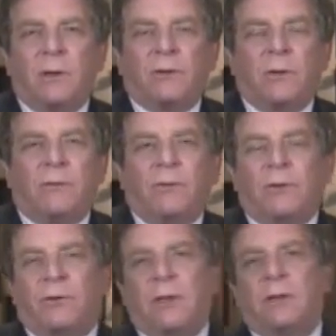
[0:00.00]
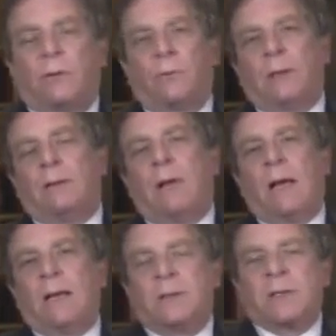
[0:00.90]
So the first thing to
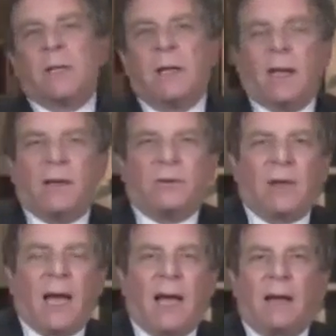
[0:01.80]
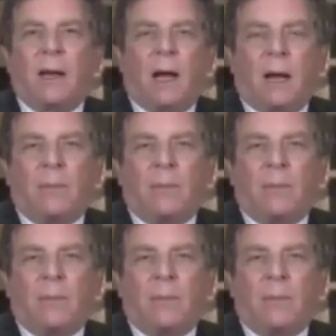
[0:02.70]
realize is that